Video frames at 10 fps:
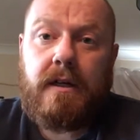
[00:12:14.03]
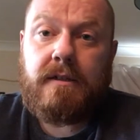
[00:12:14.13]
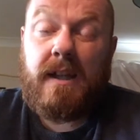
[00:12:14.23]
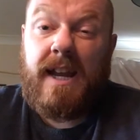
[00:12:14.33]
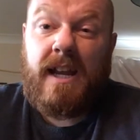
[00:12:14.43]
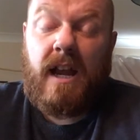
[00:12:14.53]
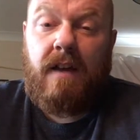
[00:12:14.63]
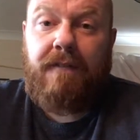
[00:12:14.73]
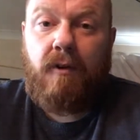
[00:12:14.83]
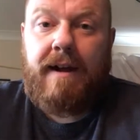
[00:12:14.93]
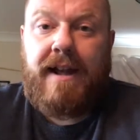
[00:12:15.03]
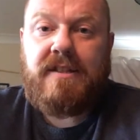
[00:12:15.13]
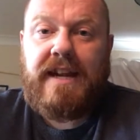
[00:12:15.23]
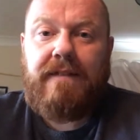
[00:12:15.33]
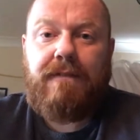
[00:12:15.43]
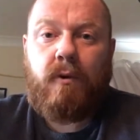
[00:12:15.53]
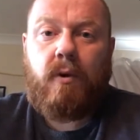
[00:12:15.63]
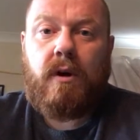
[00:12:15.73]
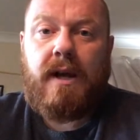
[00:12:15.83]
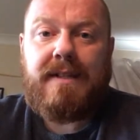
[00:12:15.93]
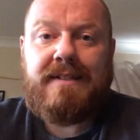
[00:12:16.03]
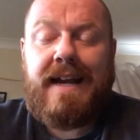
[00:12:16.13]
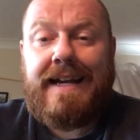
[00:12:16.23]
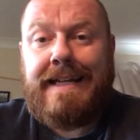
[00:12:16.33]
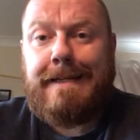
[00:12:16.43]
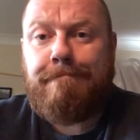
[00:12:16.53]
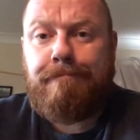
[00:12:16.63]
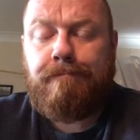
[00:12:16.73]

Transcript: So there you go, 4 out of 10 for Asahi.